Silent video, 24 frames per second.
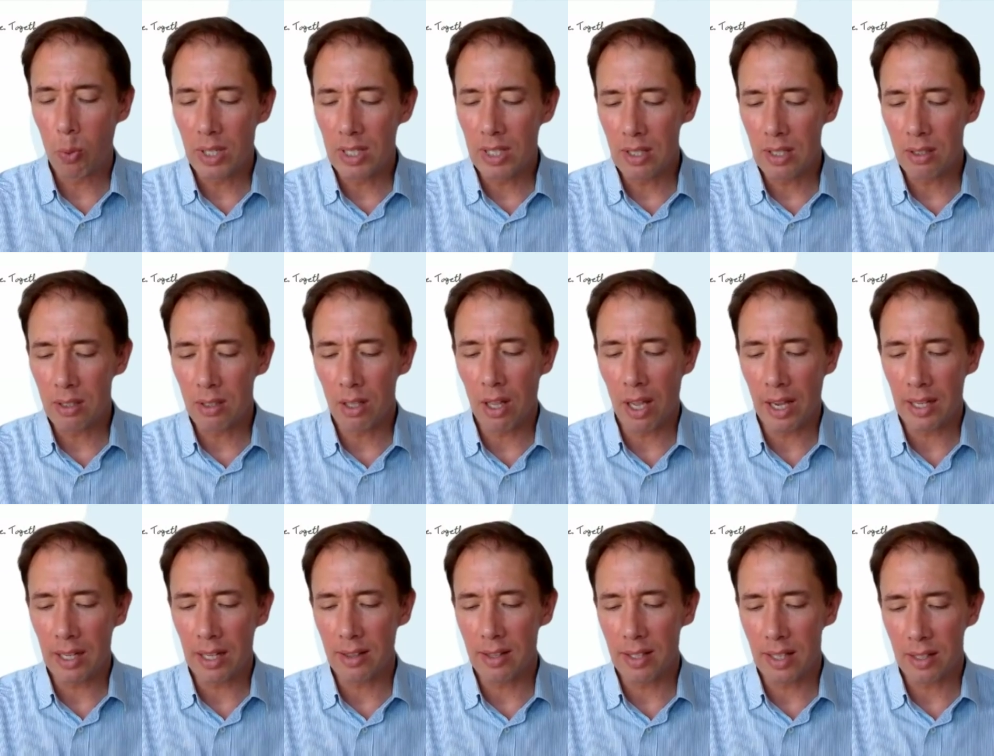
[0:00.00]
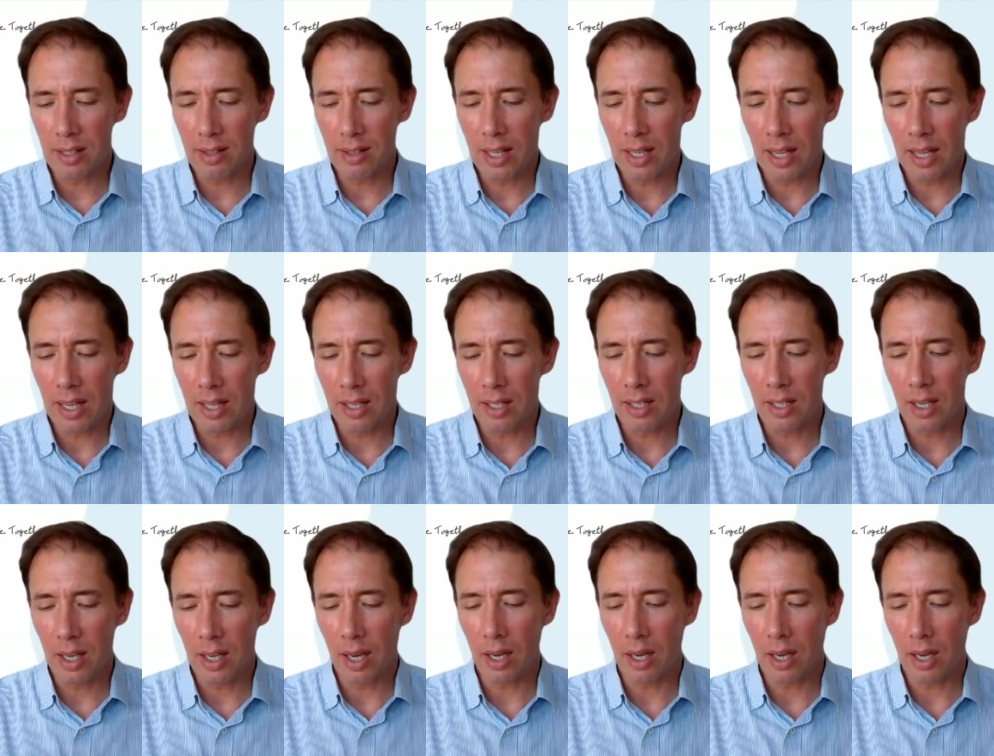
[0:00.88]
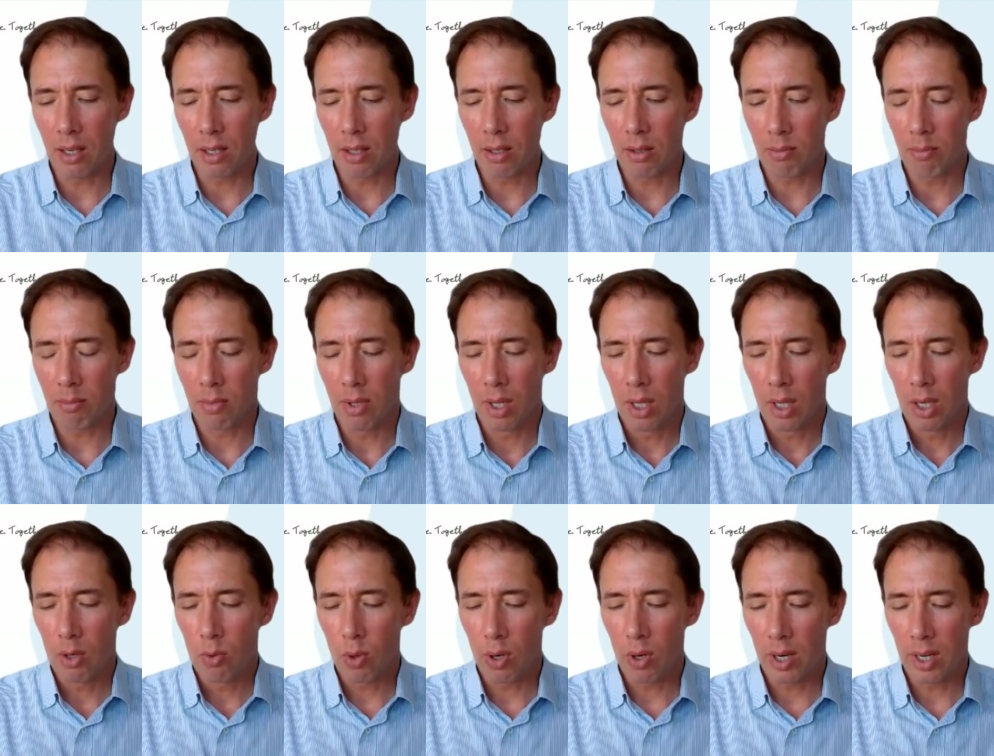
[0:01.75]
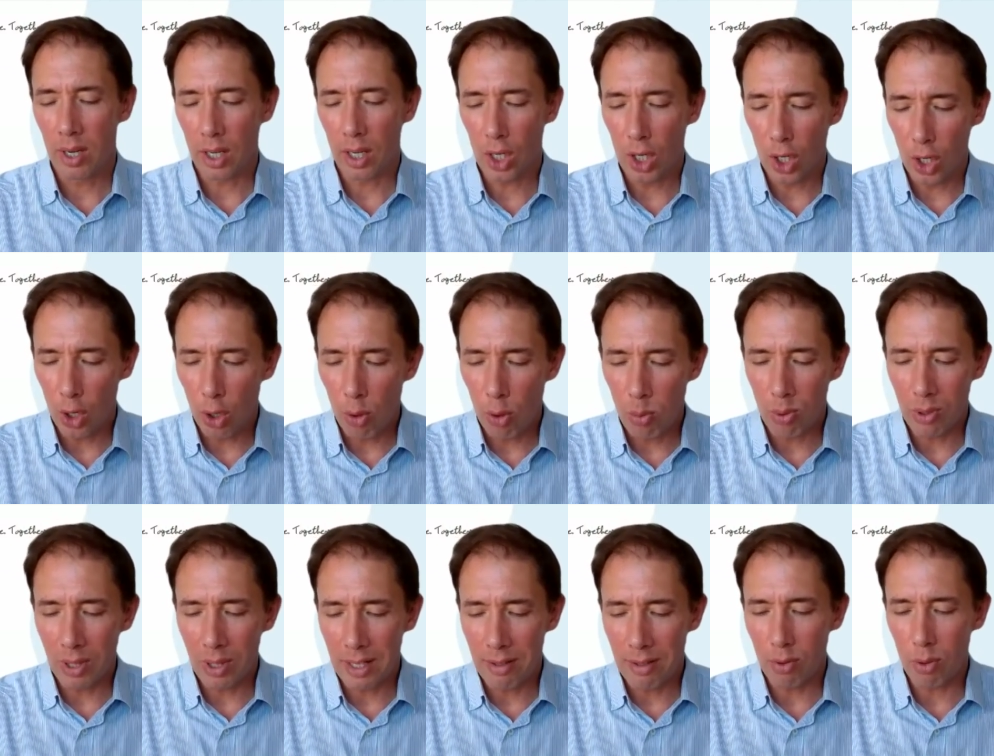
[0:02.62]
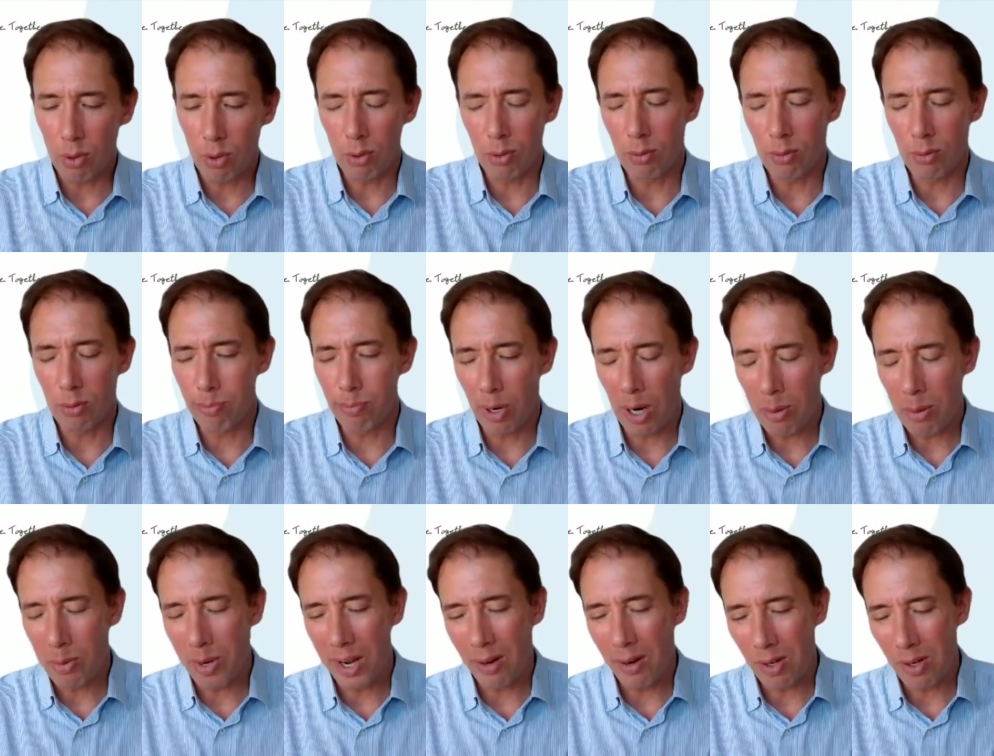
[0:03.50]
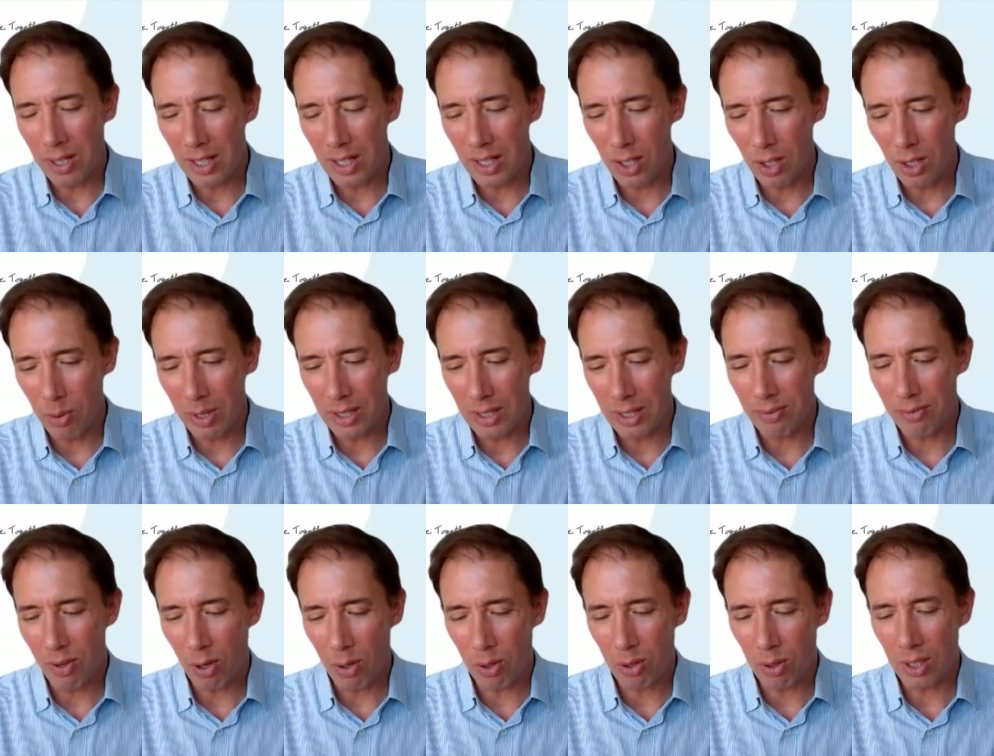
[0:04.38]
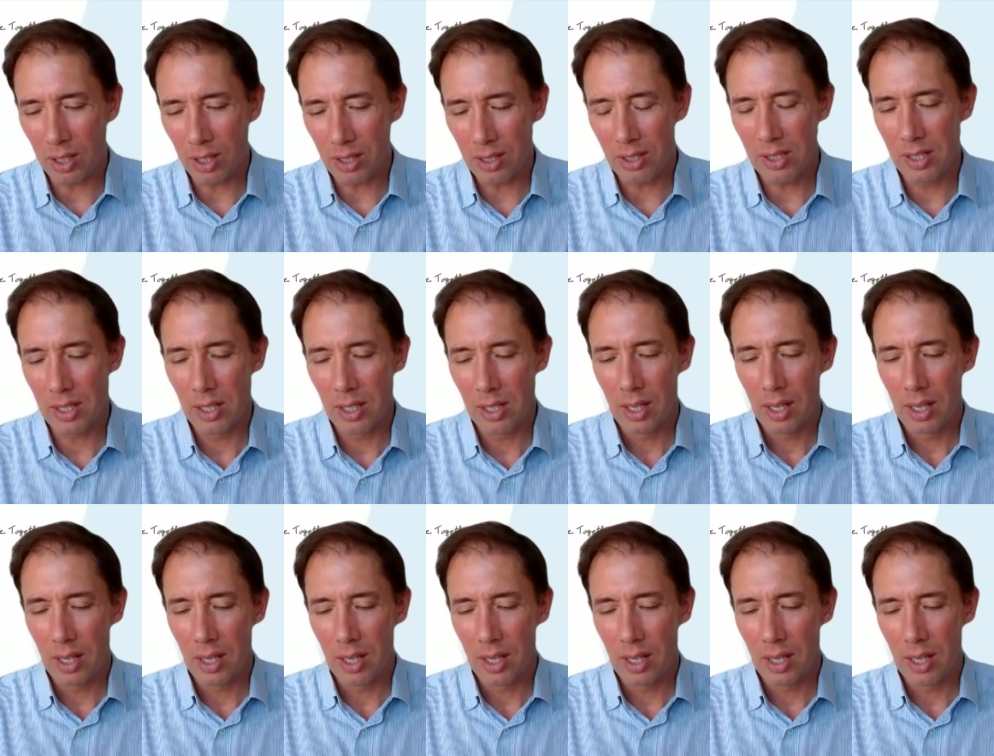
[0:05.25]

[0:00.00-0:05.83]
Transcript: we didn't like that they um, were at a global level, primarily US focused.